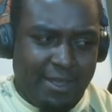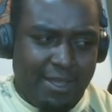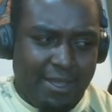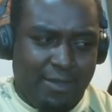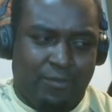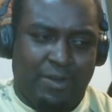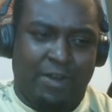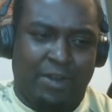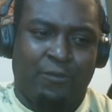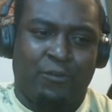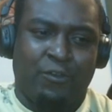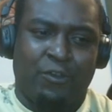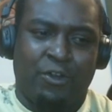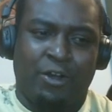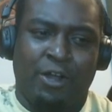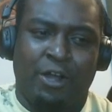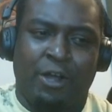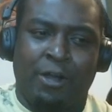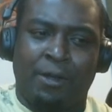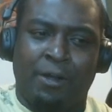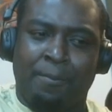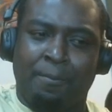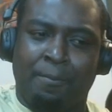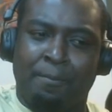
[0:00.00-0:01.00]
Whenever
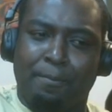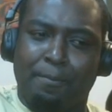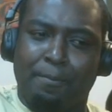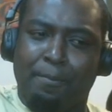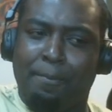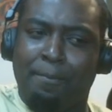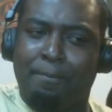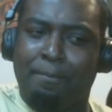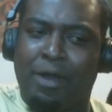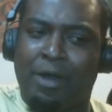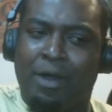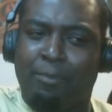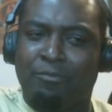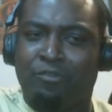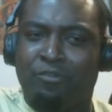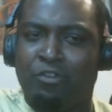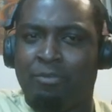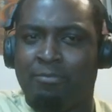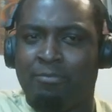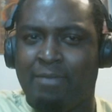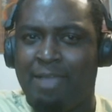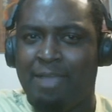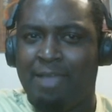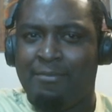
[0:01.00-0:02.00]
Bomb told
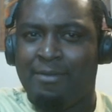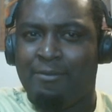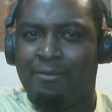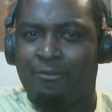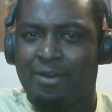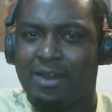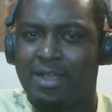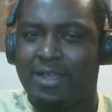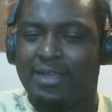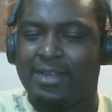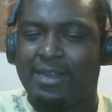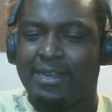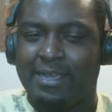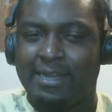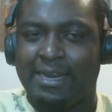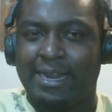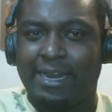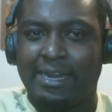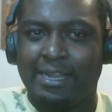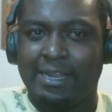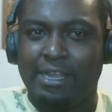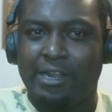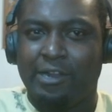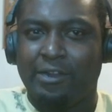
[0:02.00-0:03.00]
him, hey, man, we're not going to get
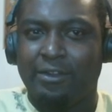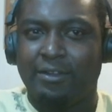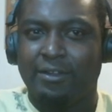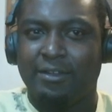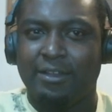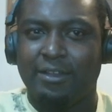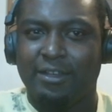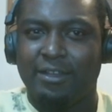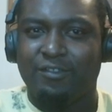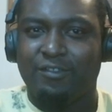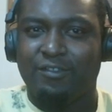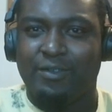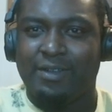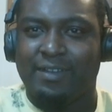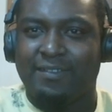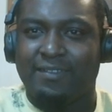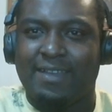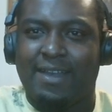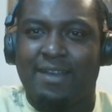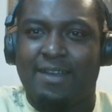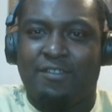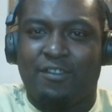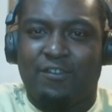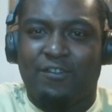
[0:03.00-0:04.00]
out of here. So he
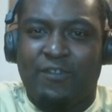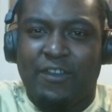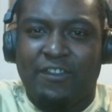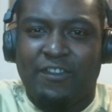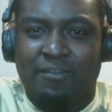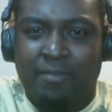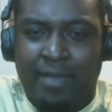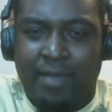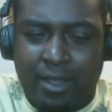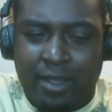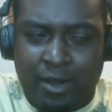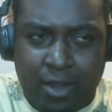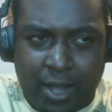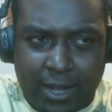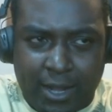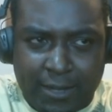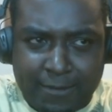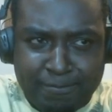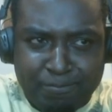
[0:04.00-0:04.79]
decided to just face him head on.